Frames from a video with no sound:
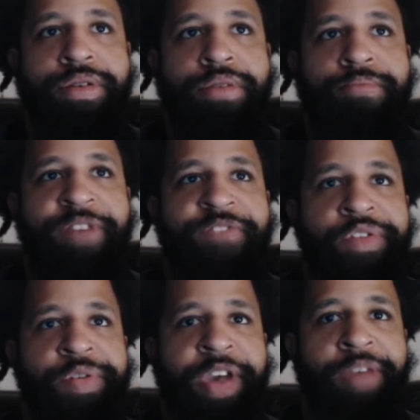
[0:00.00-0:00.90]
My favorite
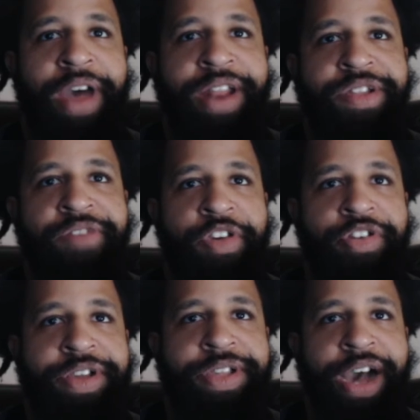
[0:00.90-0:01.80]
thing about this division,
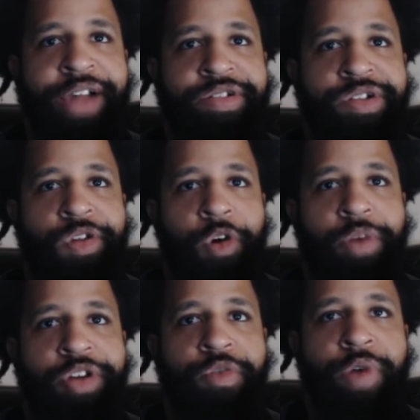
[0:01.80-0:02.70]
these guys are so
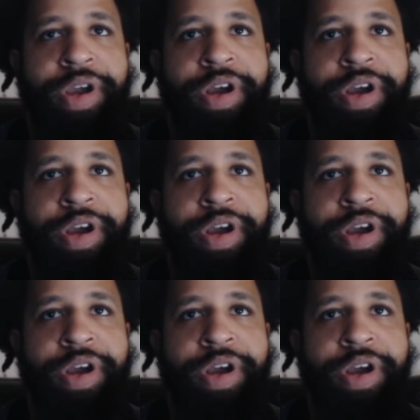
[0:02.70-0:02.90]
much quicker.